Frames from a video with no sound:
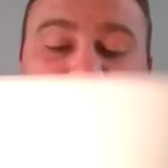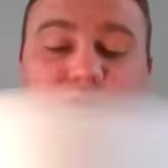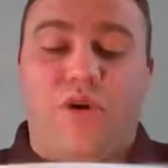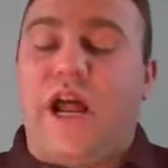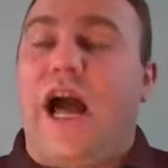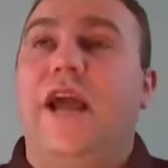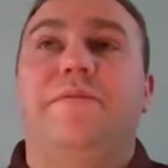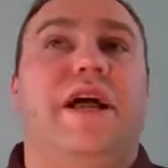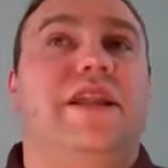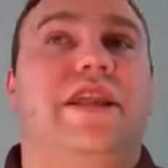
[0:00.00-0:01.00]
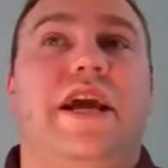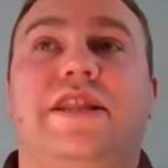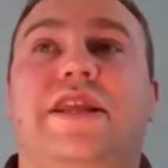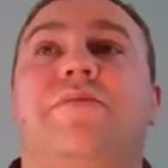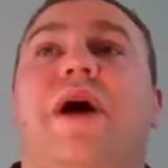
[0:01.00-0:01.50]
saying, Lord, I am not
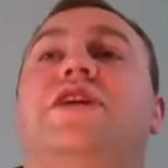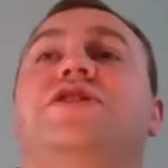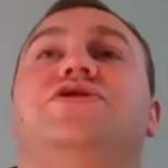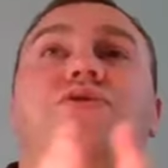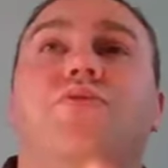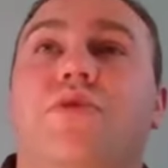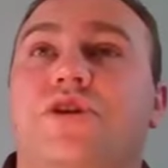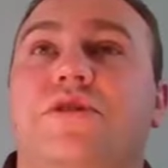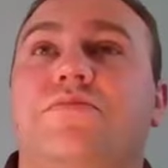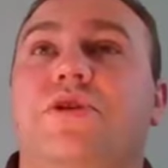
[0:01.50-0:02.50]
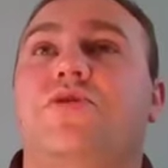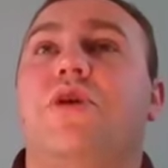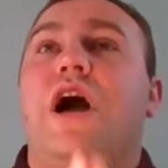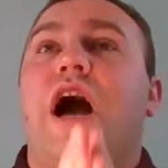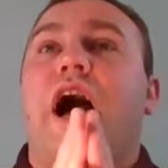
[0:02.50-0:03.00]
like them. I do worship you.
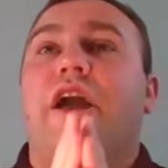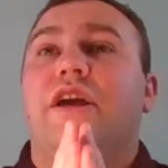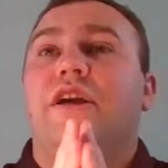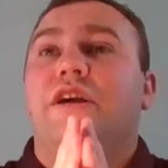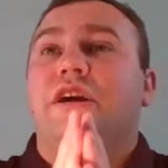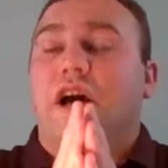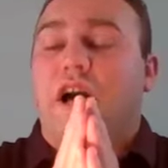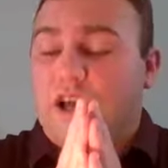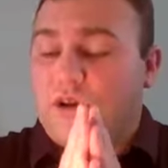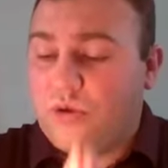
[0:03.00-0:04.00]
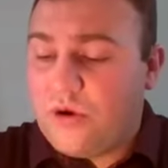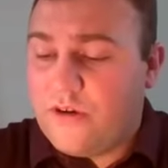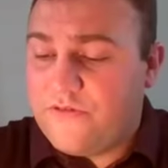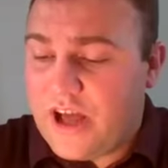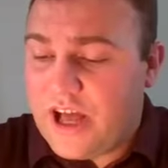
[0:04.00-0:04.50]
I
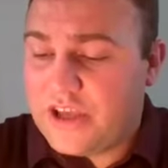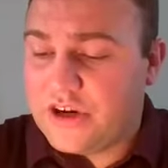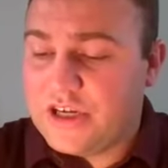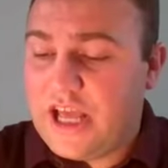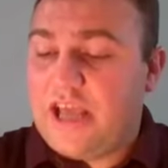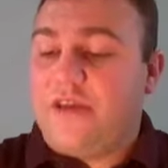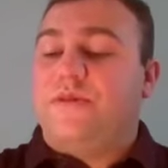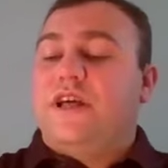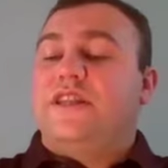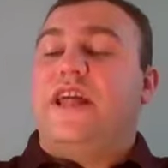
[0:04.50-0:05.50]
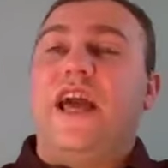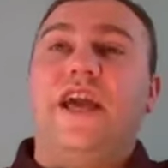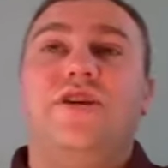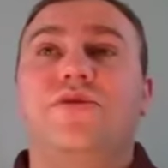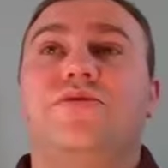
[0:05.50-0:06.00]
glorify your name. They
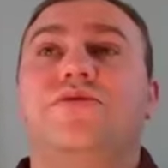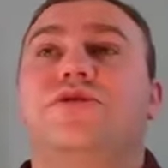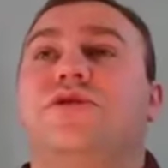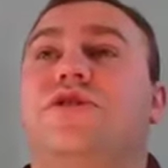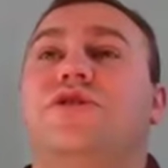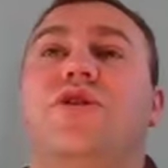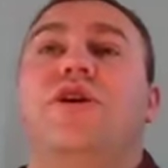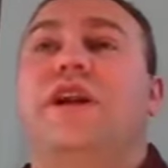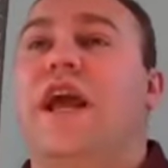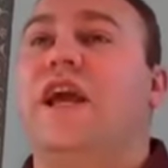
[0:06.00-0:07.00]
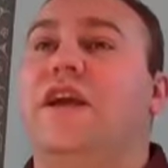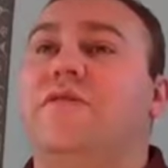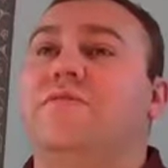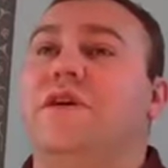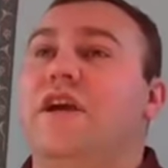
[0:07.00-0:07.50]
use your
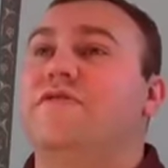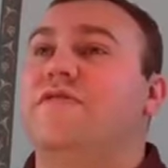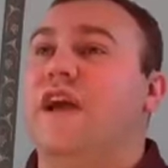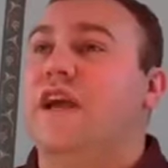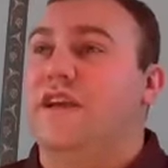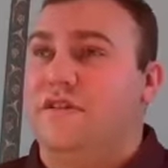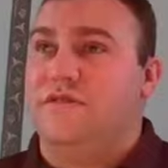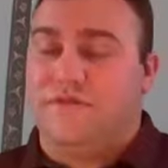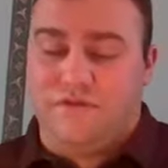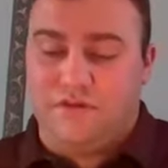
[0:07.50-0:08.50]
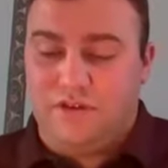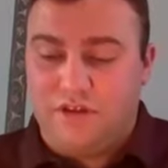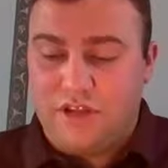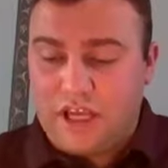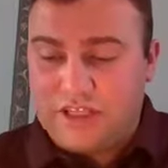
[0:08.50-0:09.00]
name in vain.
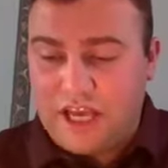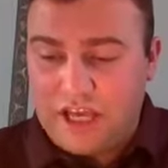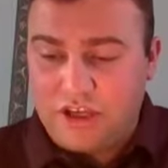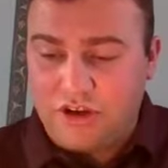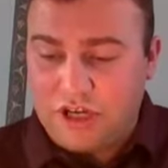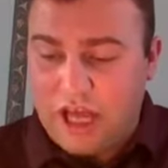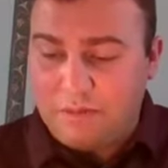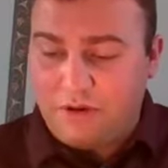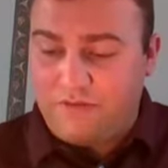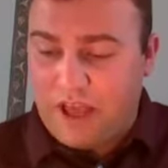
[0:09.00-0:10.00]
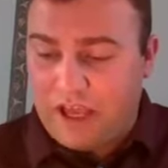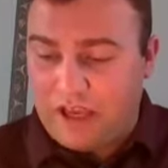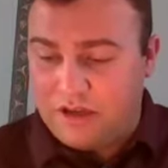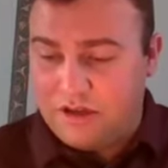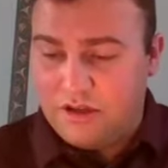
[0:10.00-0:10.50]
They take your name in
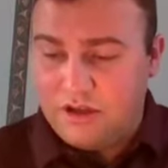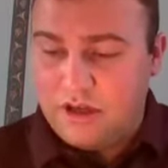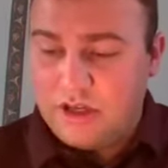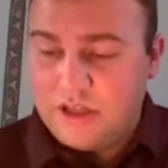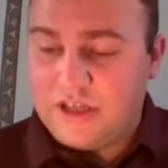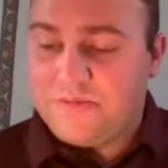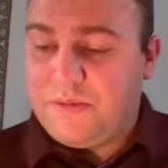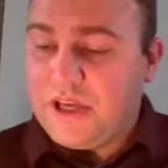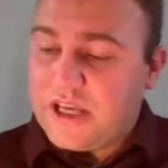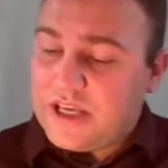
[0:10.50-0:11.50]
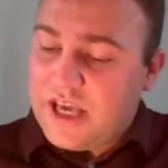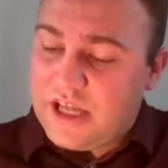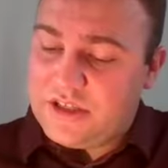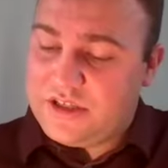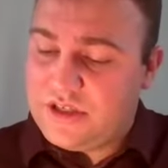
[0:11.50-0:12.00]
vain. They speak
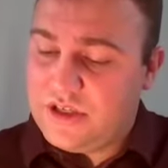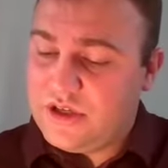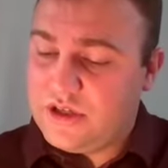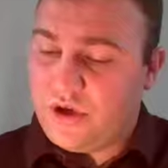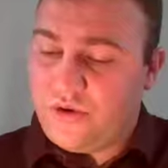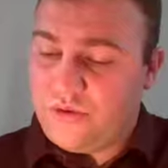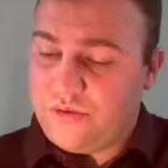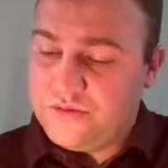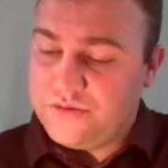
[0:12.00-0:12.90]
against you.